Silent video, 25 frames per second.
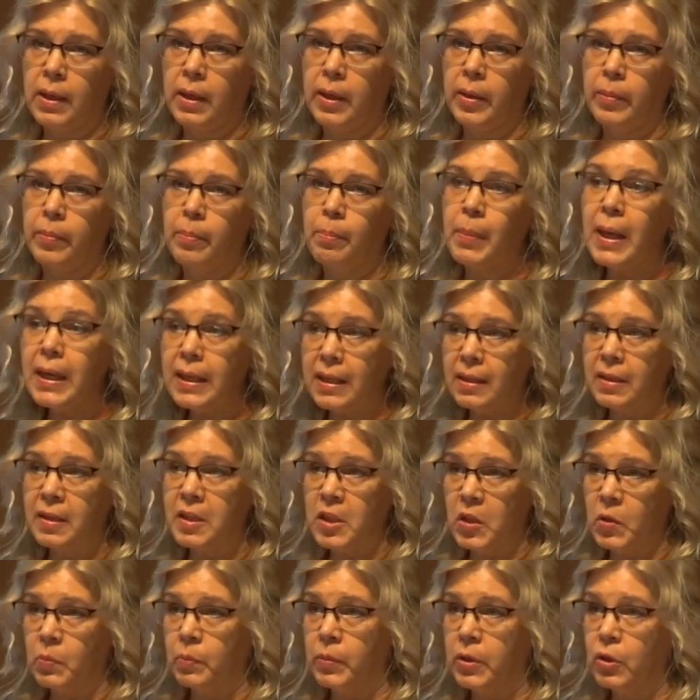
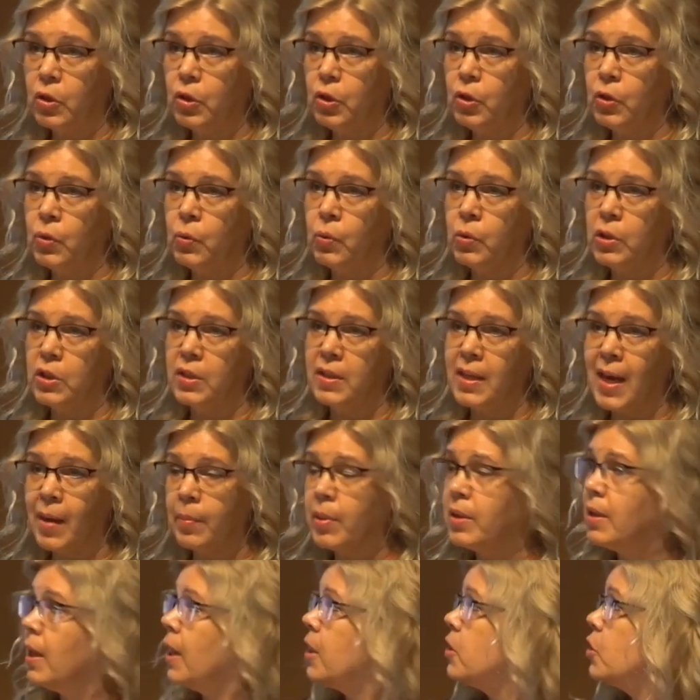mechanism to
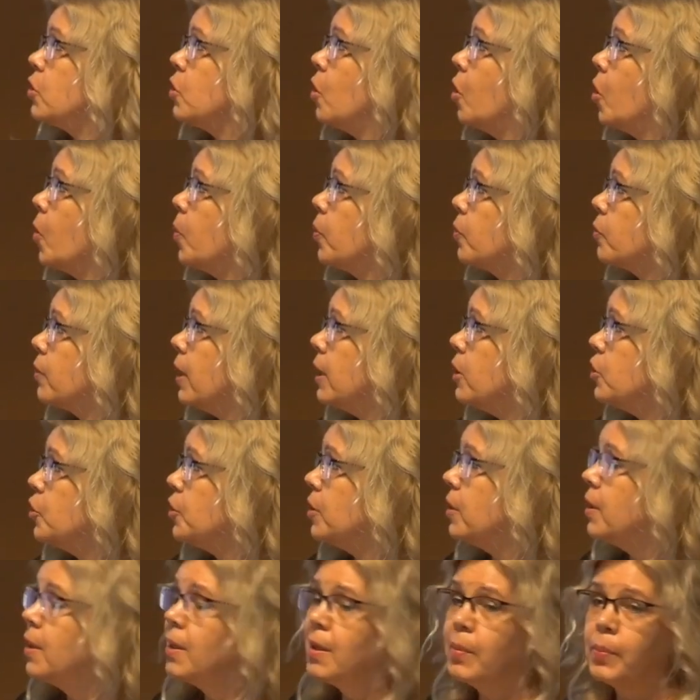stabilize
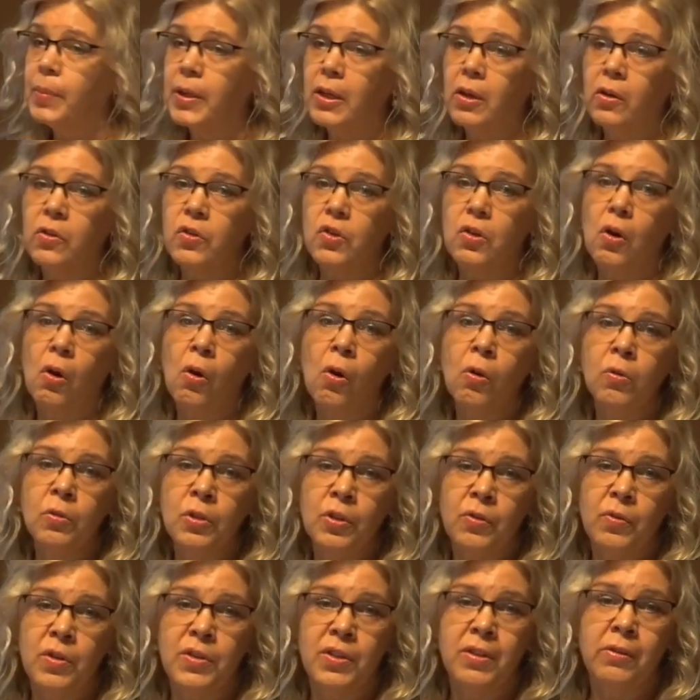cooperation, because all
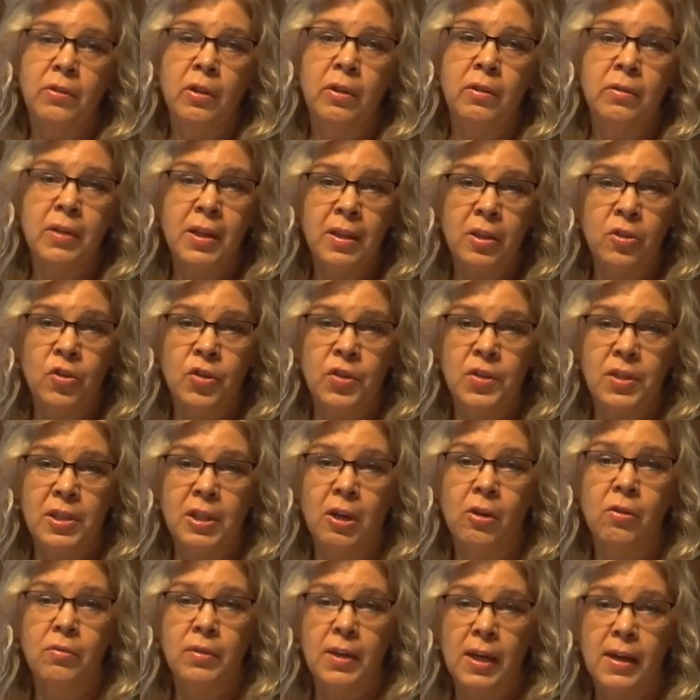unicellular lineages
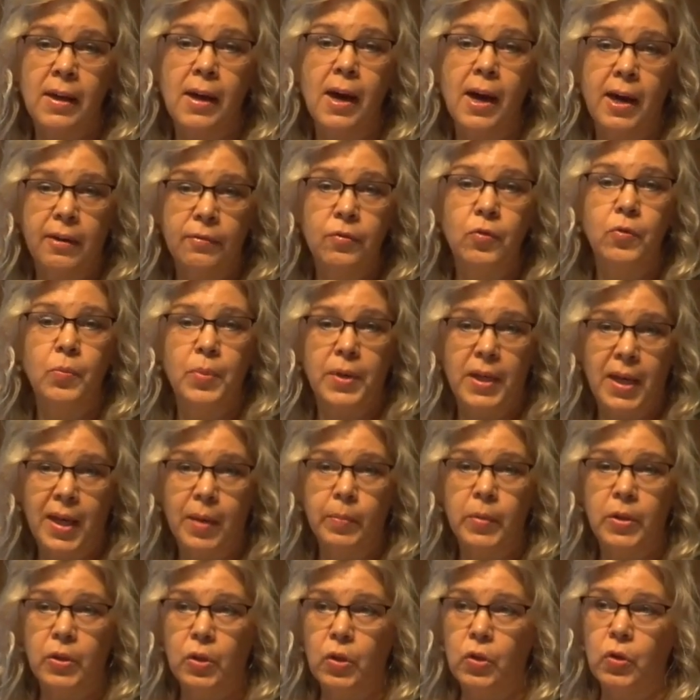know they have to be
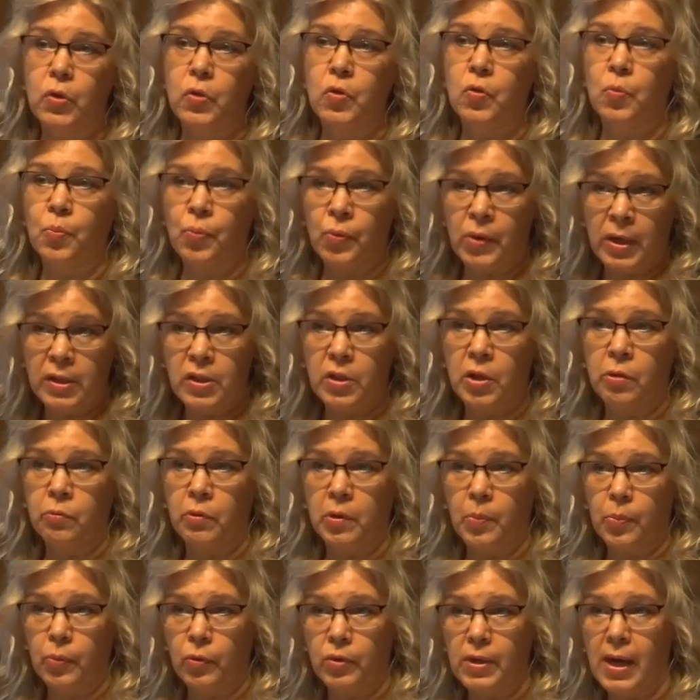able to suppress their
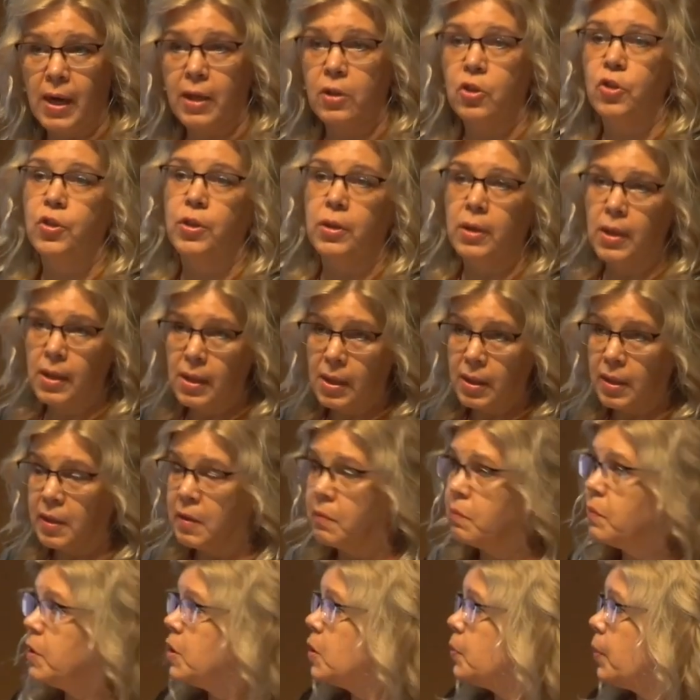reproduction
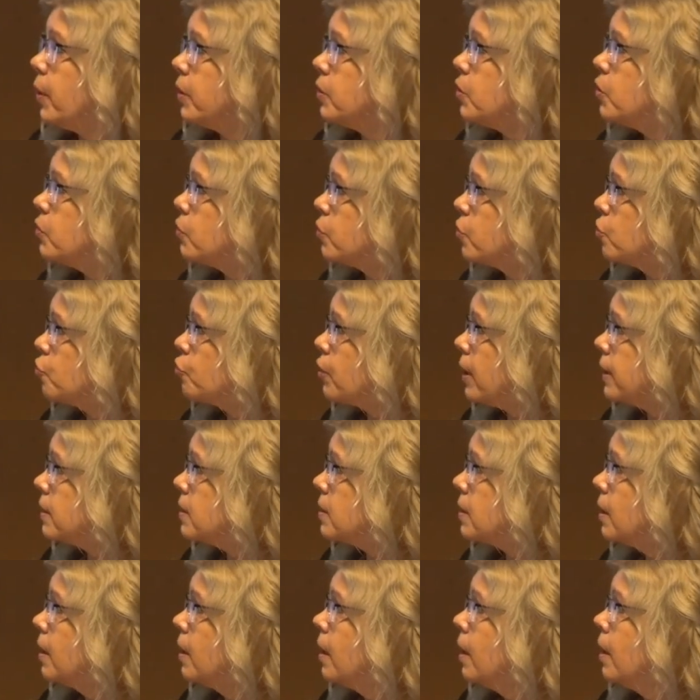in response to
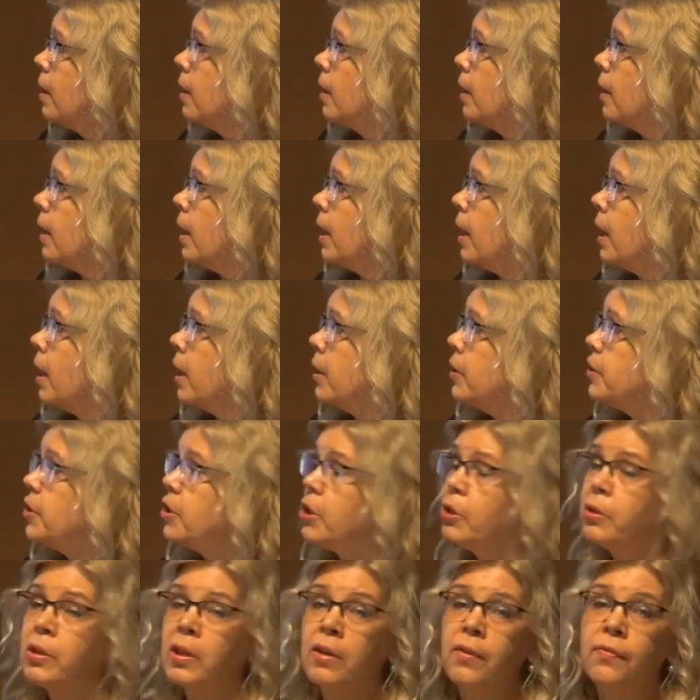stress.
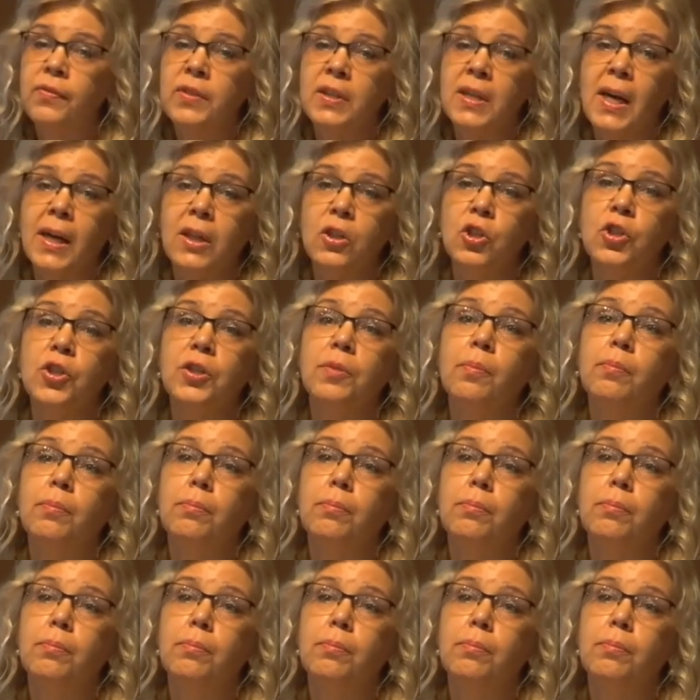So if such